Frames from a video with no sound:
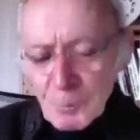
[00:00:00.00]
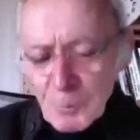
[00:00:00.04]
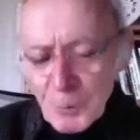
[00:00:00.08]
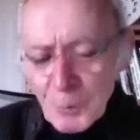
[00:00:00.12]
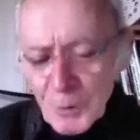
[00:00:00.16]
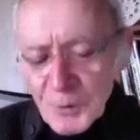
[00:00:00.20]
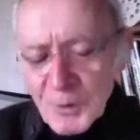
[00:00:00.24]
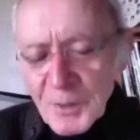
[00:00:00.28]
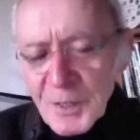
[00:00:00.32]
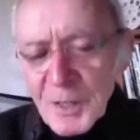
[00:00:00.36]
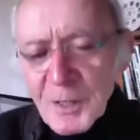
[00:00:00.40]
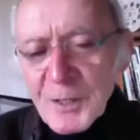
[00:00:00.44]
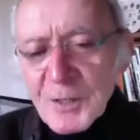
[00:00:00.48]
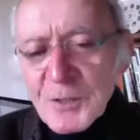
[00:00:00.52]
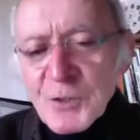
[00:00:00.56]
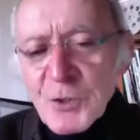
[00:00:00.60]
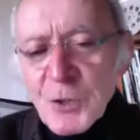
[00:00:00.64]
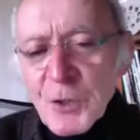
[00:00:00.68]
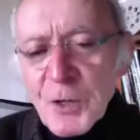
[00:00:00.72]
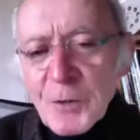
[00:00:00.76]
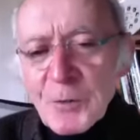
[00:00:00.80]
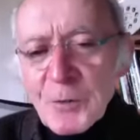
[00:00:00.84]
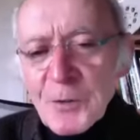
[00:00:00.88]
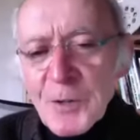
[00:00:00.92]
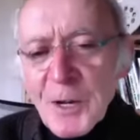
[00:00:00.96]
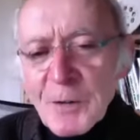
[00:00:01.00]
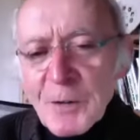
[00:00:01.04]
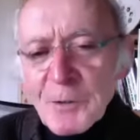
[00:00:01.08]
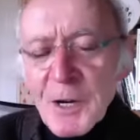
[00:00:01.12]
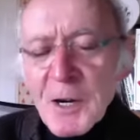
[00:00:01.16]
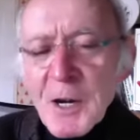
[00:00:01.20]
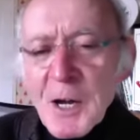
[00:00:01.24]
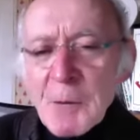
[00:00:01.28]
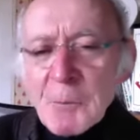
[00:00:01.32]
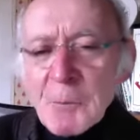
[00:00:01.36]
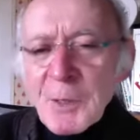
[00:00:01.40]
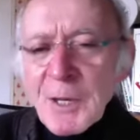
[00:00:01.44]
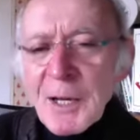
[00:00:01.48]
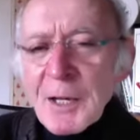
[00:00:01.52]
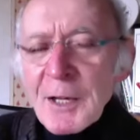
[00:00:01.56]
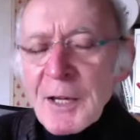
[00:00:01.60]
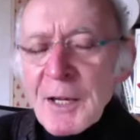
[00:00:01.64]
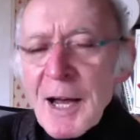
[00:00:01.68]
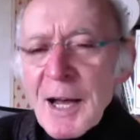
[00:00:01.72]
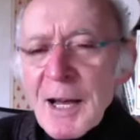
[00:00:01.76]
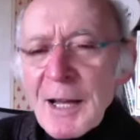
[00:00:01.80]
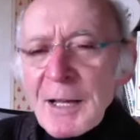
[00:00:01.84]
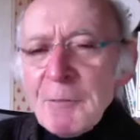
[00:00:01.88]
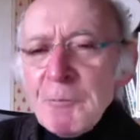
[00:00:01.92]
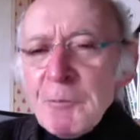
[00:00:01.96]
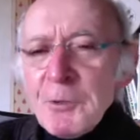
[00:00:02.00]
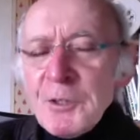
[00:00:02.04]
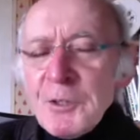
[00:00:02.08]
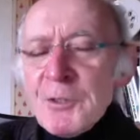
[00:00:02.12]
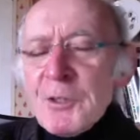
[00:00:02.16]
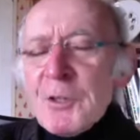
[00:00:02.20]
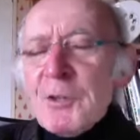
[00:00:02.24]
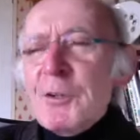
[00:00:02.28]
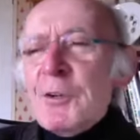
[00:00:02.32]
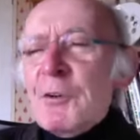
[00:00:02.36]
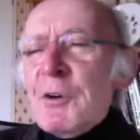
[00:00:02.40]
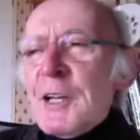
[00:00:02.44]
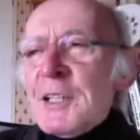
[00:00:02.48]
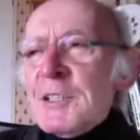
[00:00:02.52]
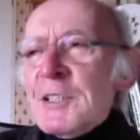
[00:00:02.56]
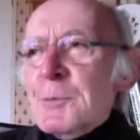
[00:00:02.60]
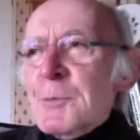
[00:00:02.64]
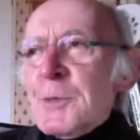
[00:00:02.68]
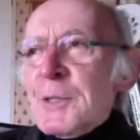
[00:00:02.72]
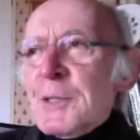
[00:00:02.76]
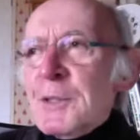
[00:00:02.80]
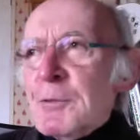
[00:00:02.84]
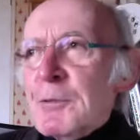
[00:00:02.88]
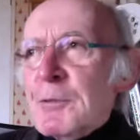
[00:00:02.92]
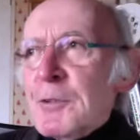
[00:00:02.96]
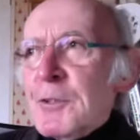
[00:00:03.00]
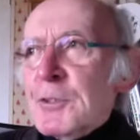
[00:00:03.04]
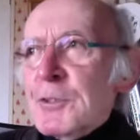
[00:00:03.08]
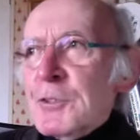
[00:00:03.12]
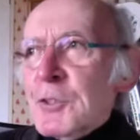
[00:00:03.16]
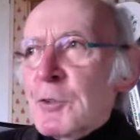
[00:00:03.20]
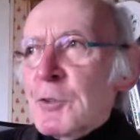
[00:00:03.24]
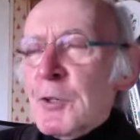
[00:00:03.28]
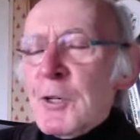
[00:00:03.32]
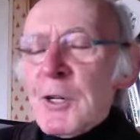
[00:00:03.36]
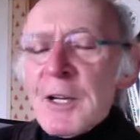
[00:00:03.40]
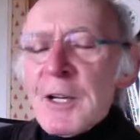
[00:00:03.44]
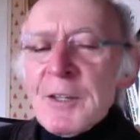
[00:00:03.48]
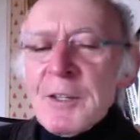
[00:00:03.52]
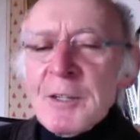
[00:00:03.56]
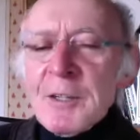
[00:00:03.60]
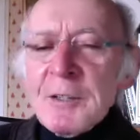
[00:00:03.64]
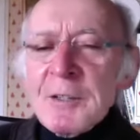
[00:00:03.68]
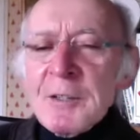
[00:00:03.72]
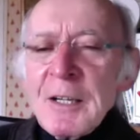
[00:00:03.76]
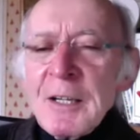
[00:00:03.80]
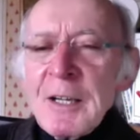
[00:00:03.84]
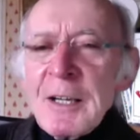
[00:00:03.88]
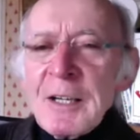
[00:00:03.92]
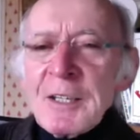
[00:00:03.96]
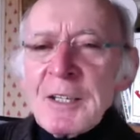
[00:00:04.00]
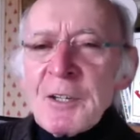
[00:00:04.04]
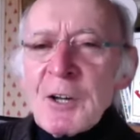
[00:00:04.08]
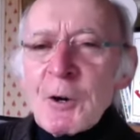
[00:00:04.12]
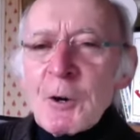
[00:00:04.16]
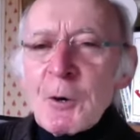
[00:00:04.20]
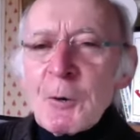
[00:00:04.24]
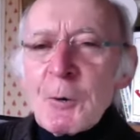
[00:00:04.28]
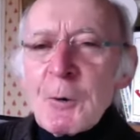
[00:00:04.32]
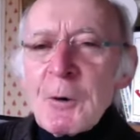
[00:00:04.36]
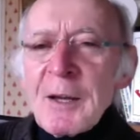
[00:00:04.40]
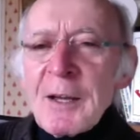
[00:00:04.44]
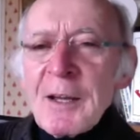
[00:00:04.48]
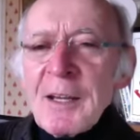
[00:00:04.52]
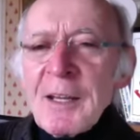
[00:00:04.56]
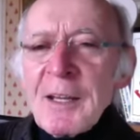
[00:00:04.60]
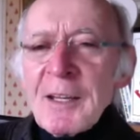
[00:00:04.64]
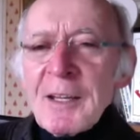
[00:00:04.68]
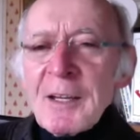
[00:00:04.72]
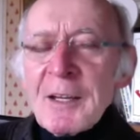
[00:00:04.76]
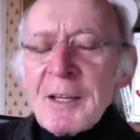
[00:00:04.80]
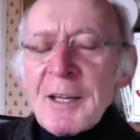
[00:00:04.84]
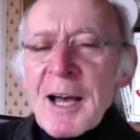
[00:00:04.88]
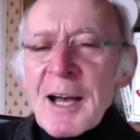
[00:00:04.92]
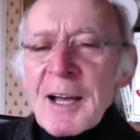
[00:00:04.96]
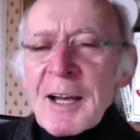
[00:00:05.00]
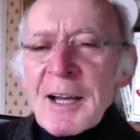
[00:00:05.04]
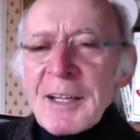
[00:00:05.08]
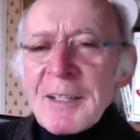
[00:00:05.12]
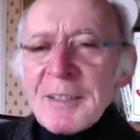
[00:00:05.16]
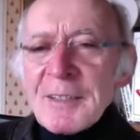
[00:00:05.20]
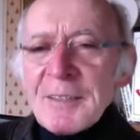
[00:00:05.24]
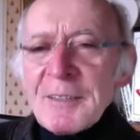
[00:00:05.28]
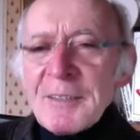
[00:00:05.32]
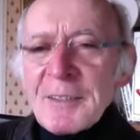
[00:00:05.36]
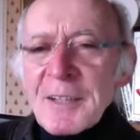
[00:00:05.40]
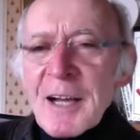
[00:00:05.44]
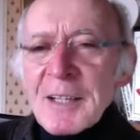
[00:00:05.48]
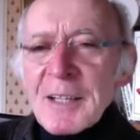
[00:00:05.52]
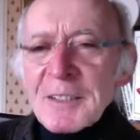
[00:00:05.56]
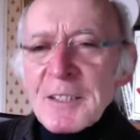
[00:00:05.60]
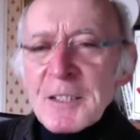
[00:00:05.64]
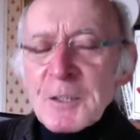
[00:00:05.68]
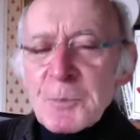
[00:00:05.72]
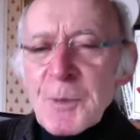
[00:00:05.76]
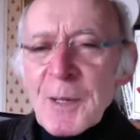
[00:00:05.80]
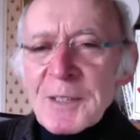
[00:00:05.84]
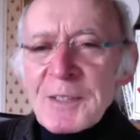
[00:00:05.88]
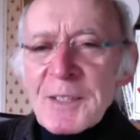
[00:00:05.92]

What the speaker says: beauty and the joy forever. But I wouldn't underestimate the first goal either. You know, I suspect...